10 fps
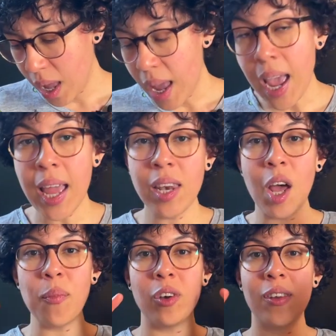And
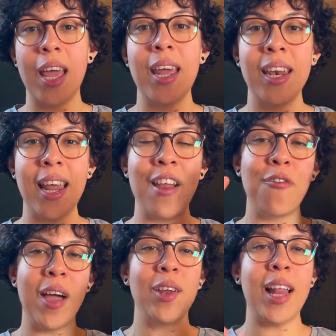number 10 and
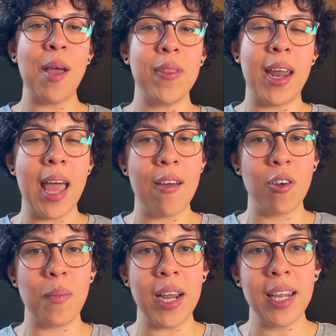final app that I have
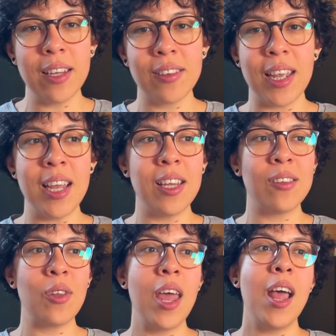on my list
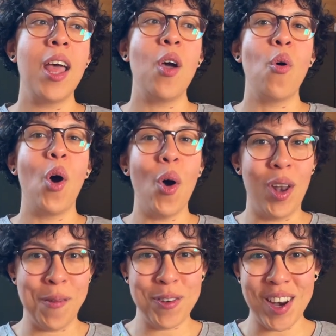is oh,
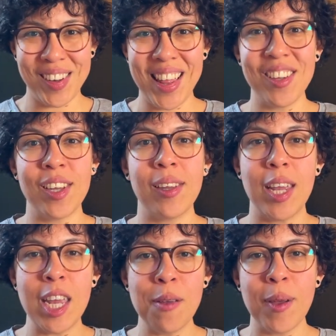let me try to say this, is the
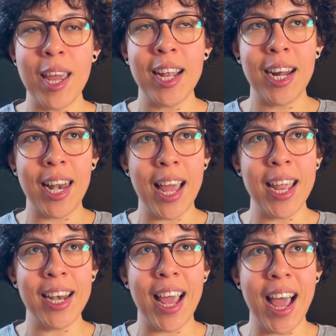eBay
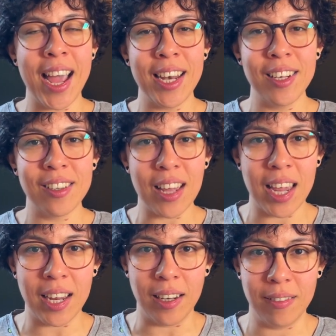Klein
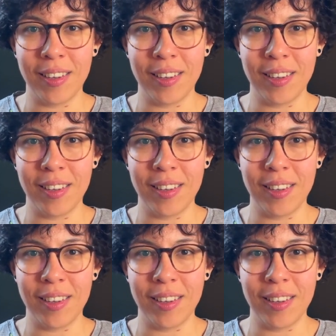Anzeigen.